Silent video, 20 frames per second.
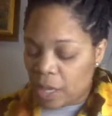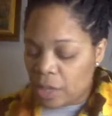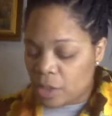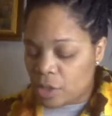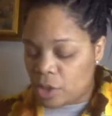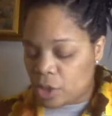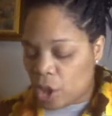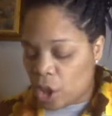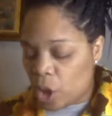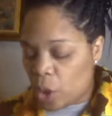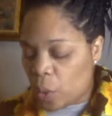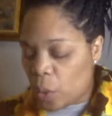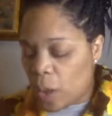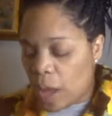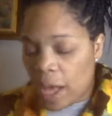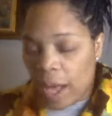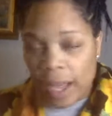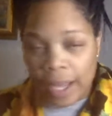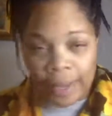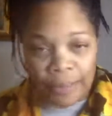So
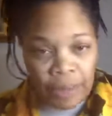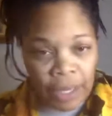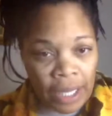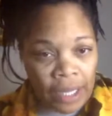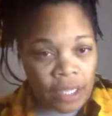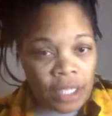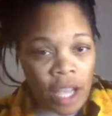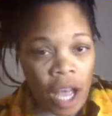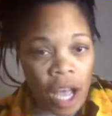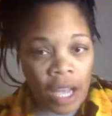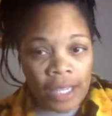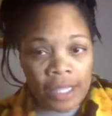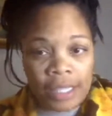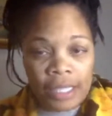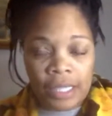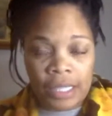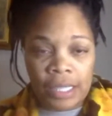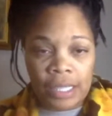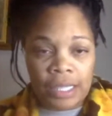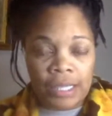I began talking
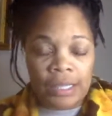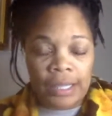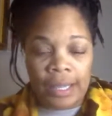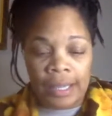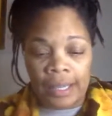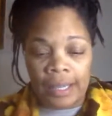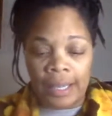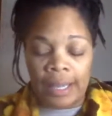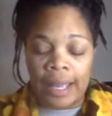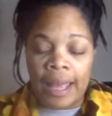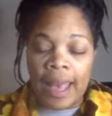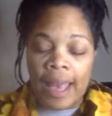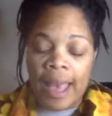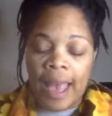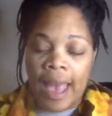to this lady